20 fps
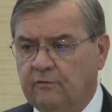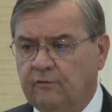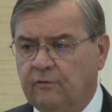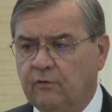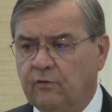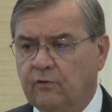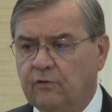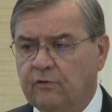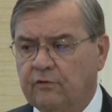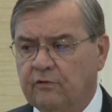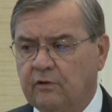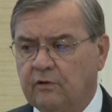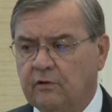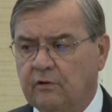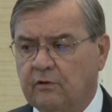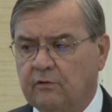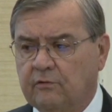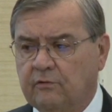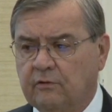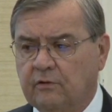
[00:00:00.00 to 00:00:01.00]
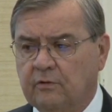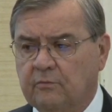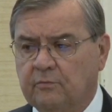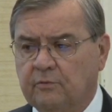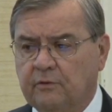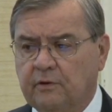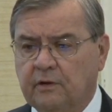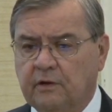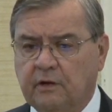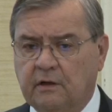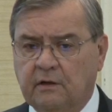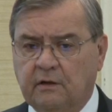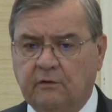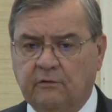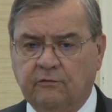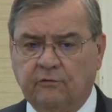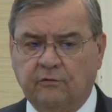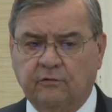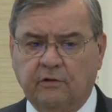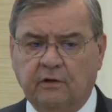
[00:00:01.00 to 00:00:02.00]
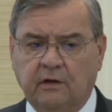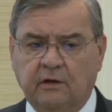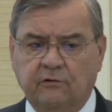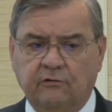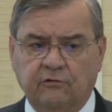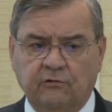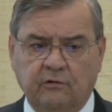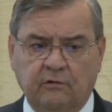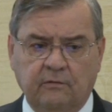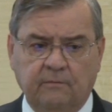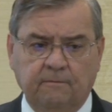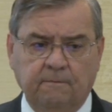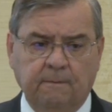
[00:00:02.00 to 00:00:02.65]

fourth year to complete a dissertation.